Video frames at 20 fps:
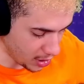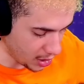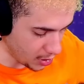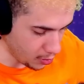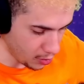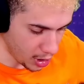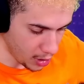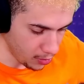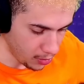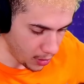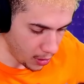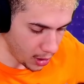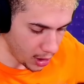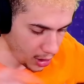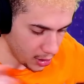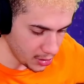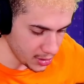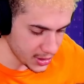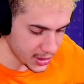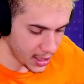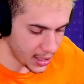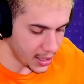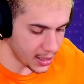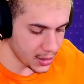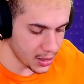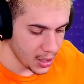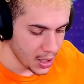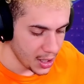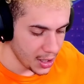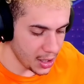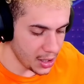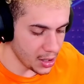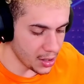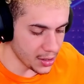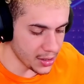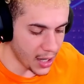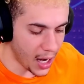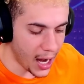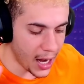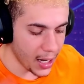whoa, whoa. Hold on. You're
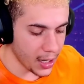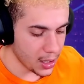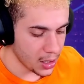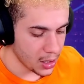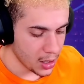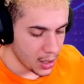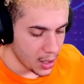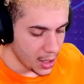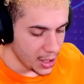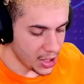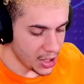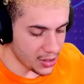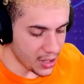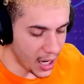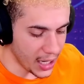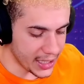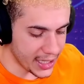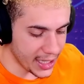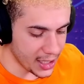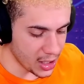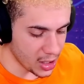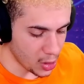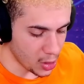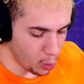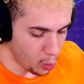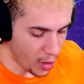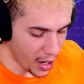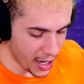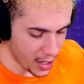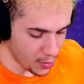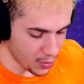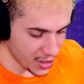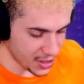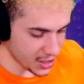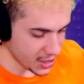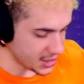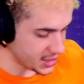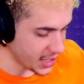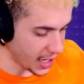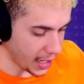not... You're not getting away with a
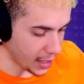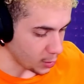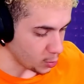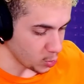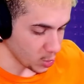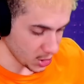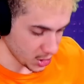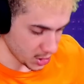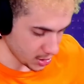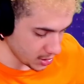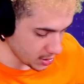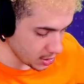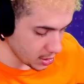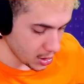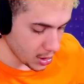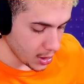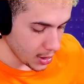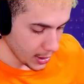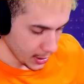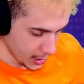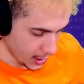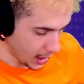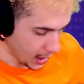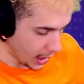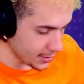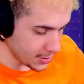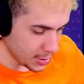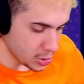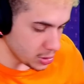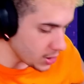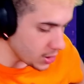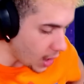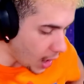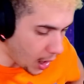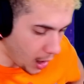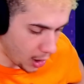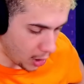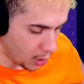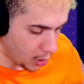dang wizard. No,